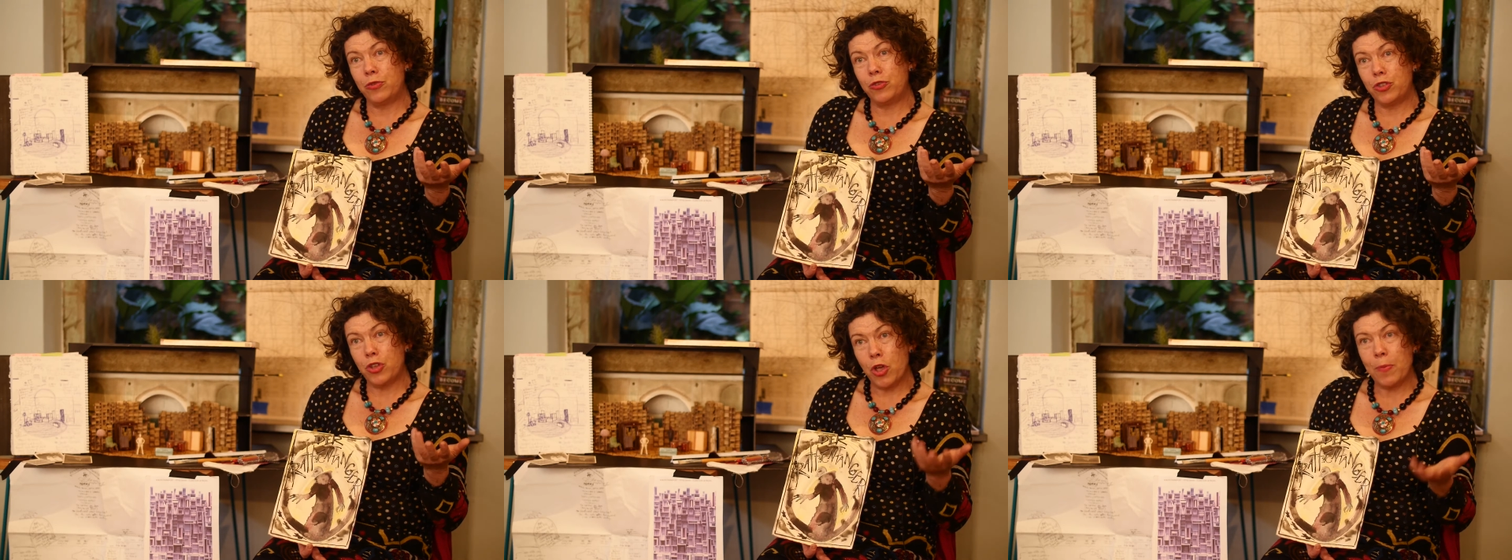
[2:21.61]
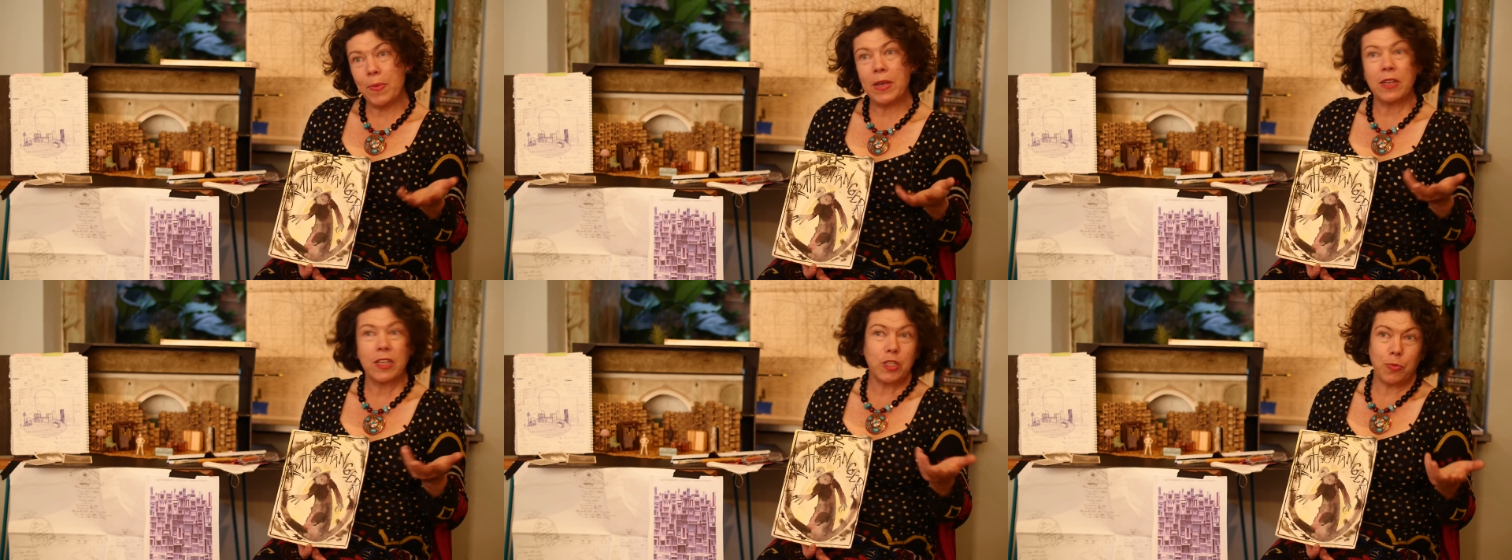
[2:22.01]

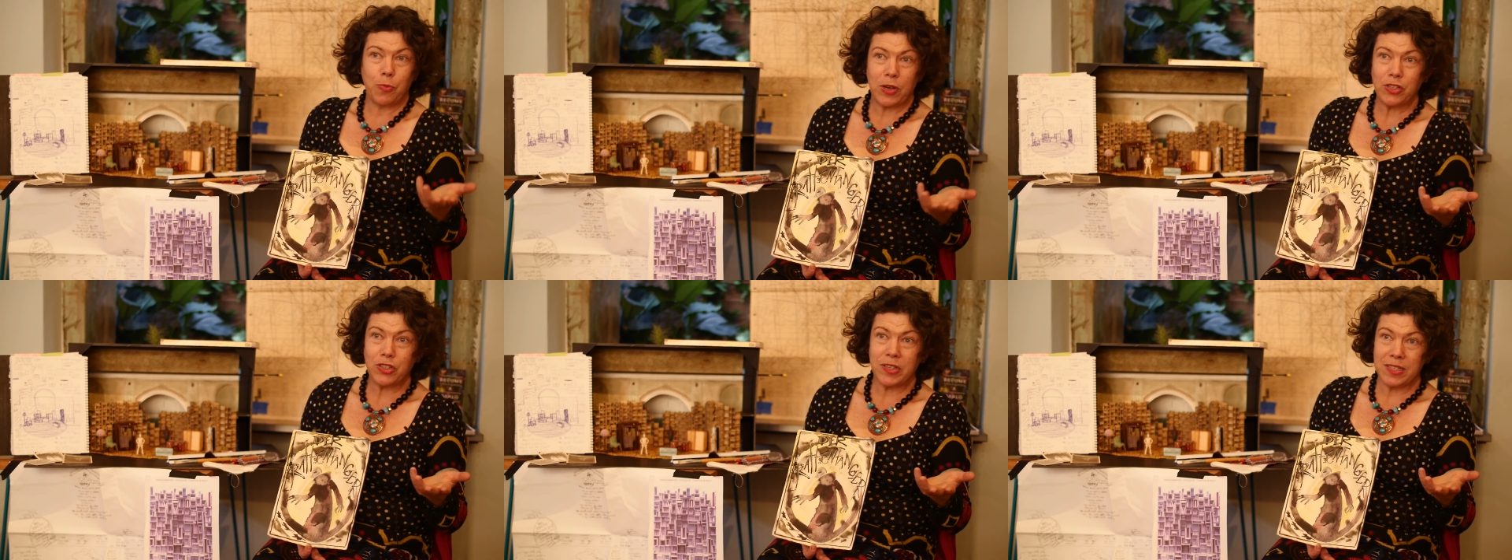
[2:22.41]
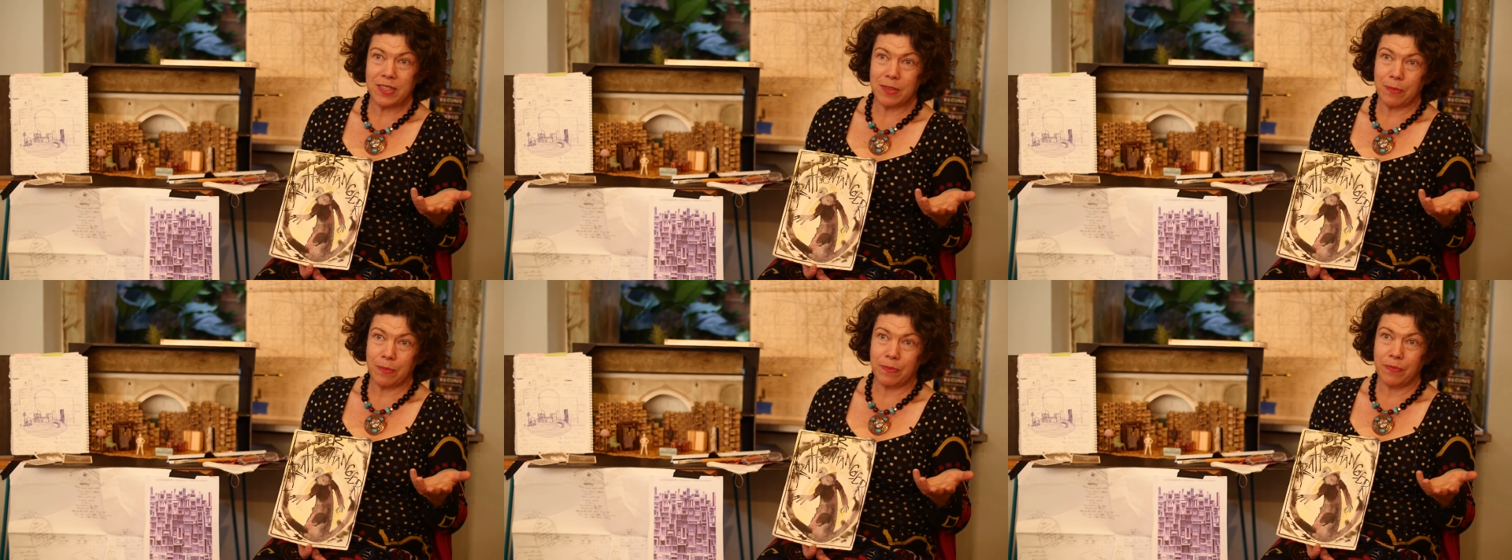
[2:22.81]
German
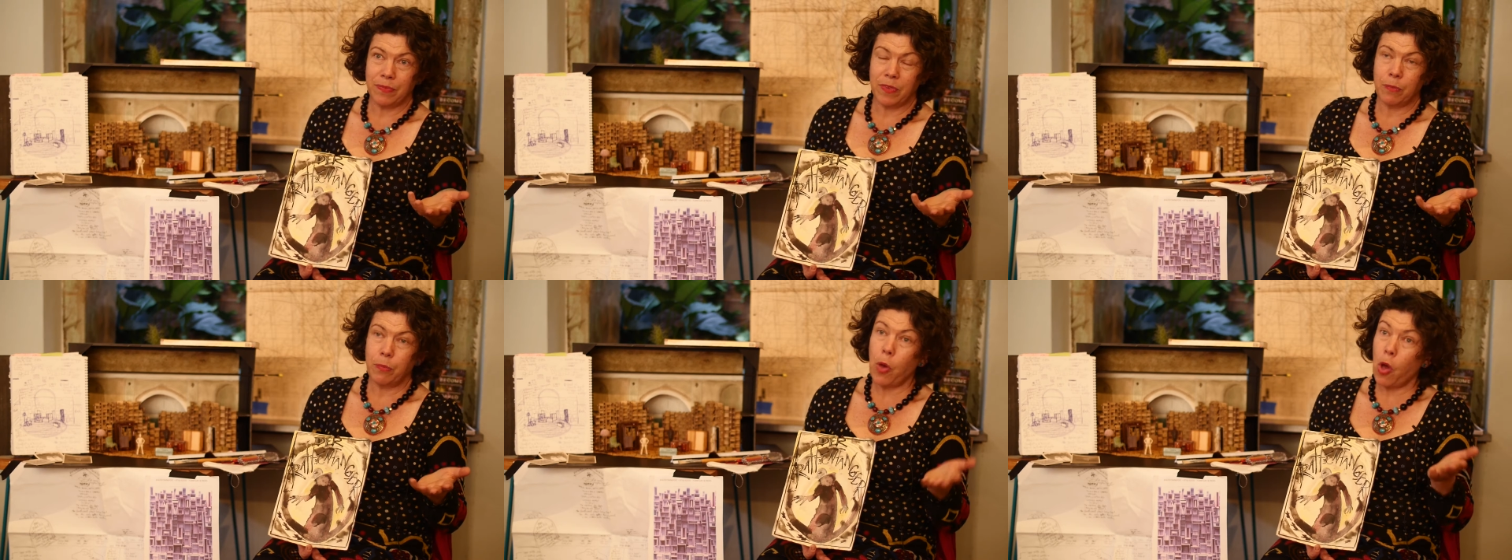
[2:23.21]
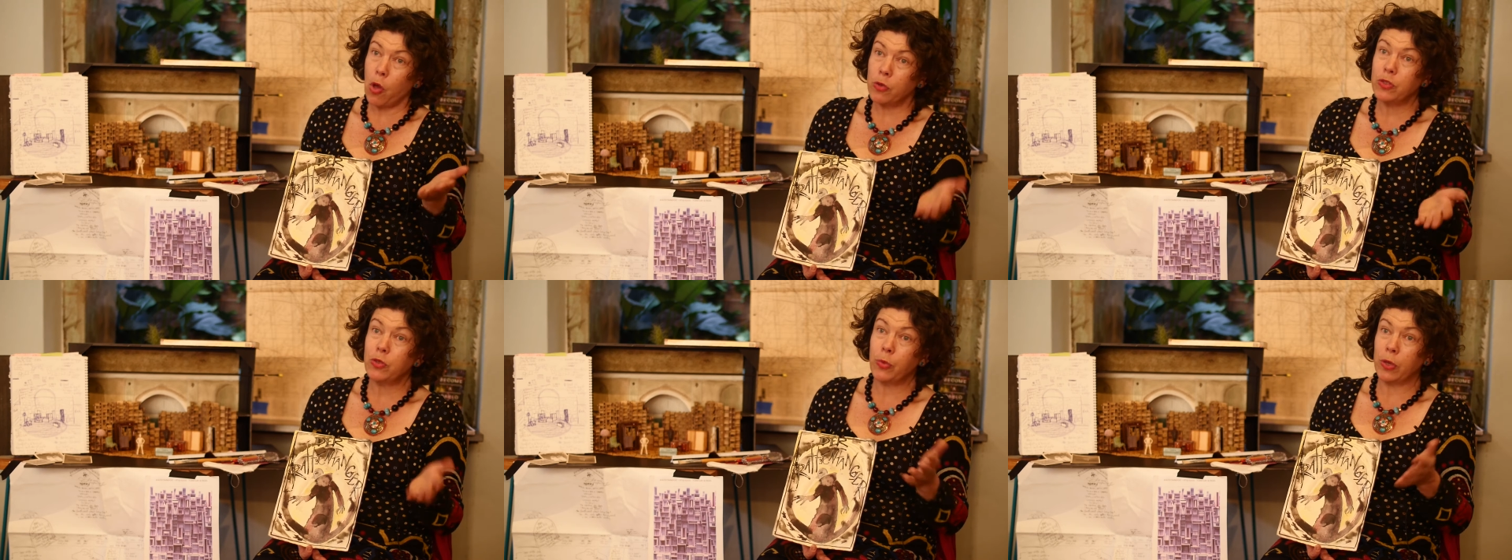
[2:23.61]
expressionism
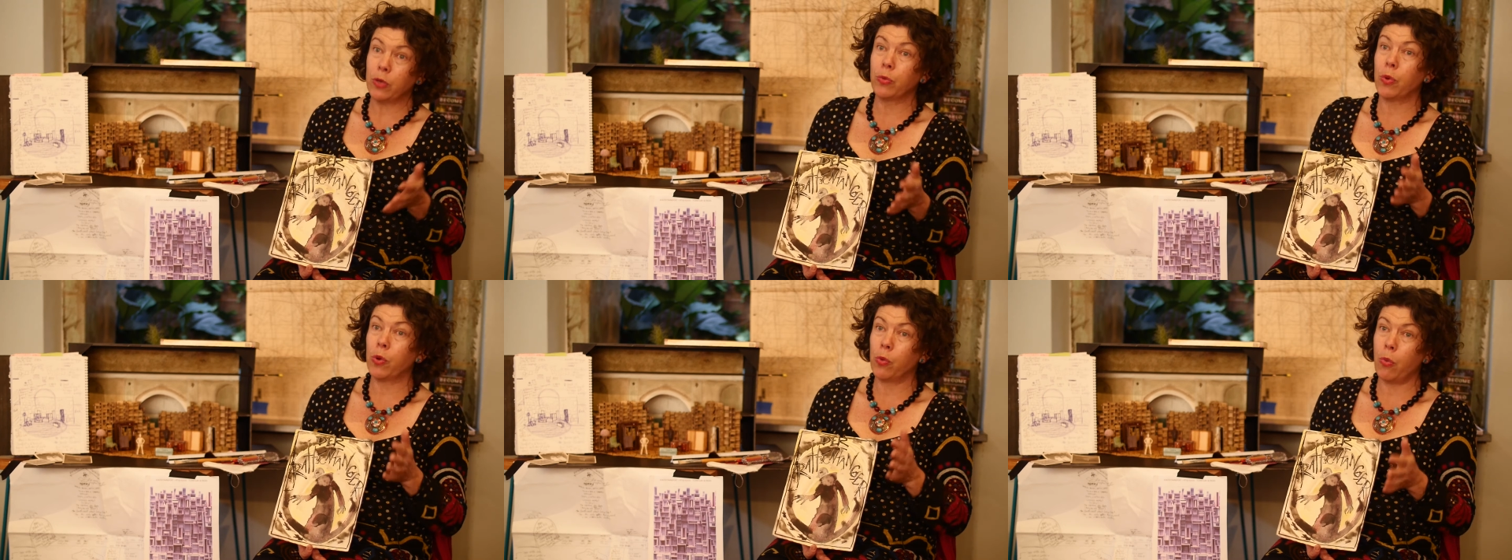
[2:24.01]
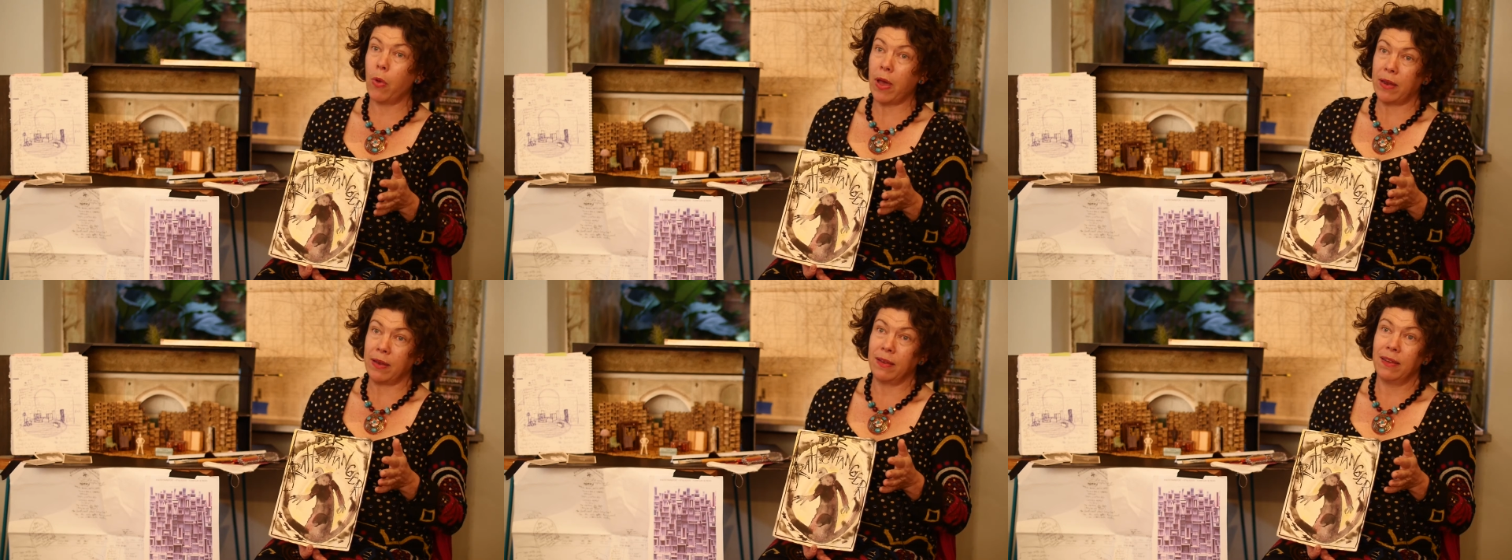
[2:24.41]
post-World War
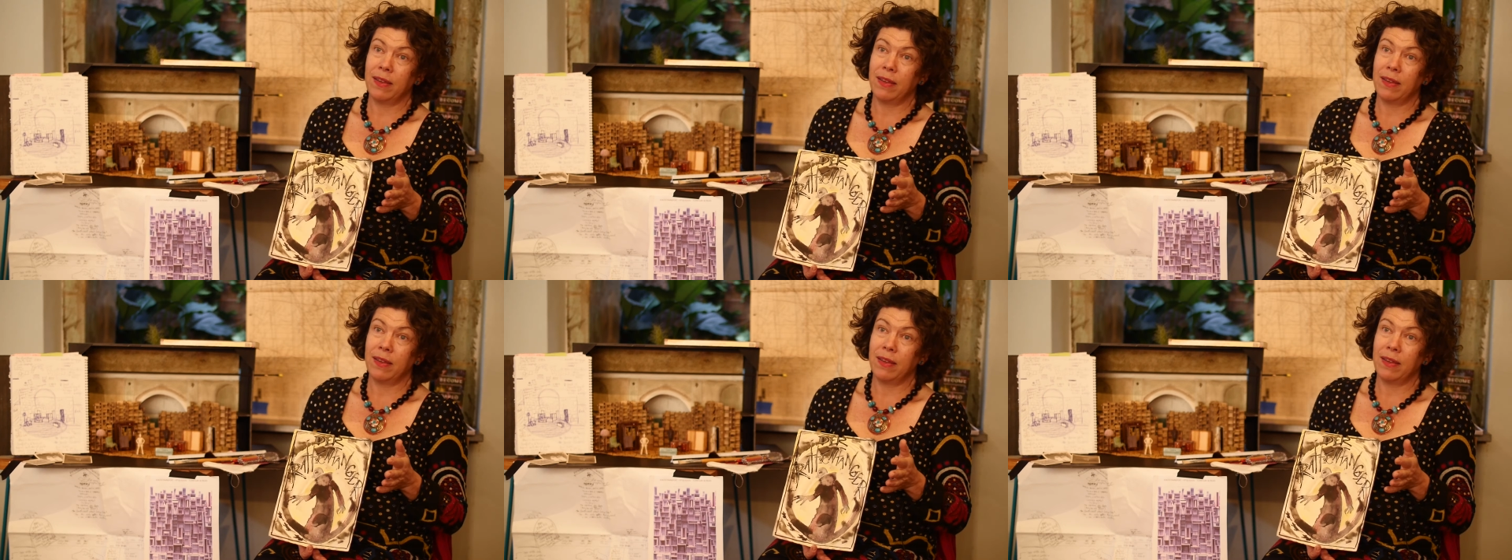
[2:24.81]
I